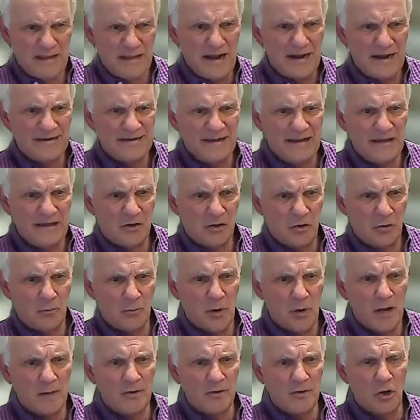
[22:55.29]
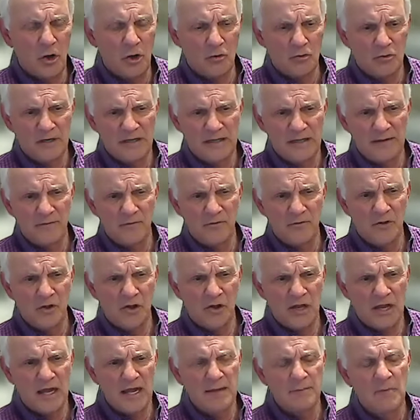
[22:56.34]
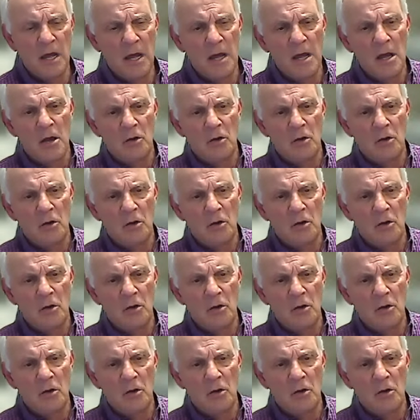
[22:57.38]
techniques are probably not going to give you the same